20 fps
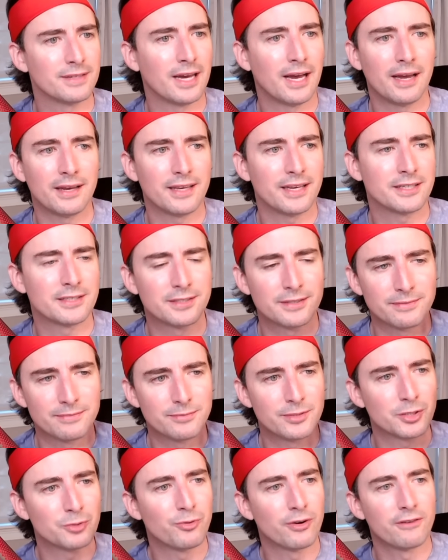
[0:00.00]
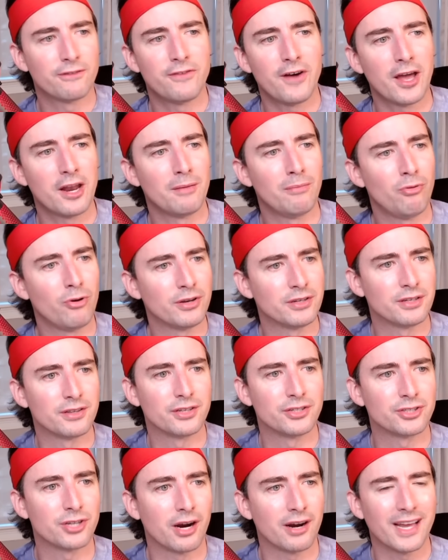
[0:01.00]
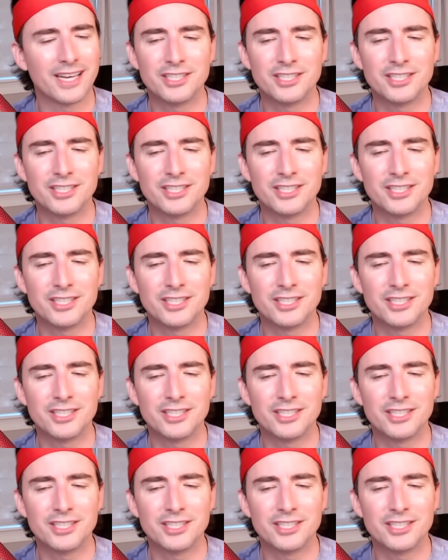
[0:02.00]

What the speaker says: guess just one final point in the chart.